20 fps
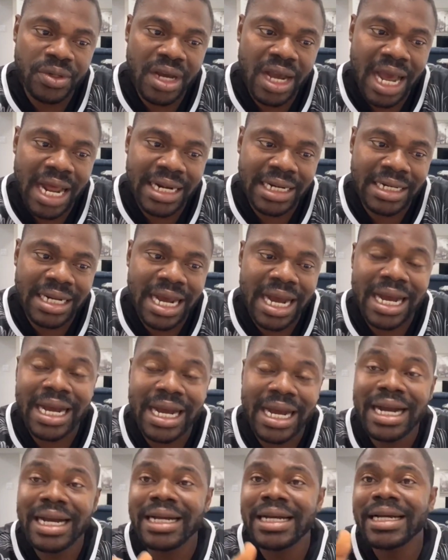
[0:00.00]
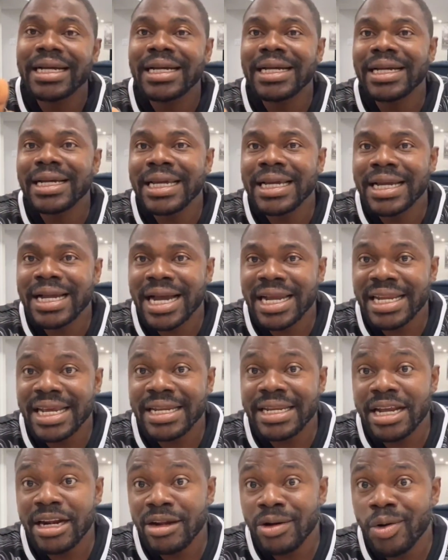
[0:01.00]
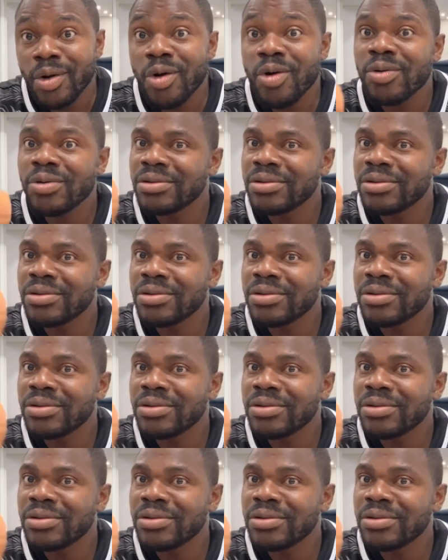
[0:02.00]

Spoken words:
a Canadian law through taxation.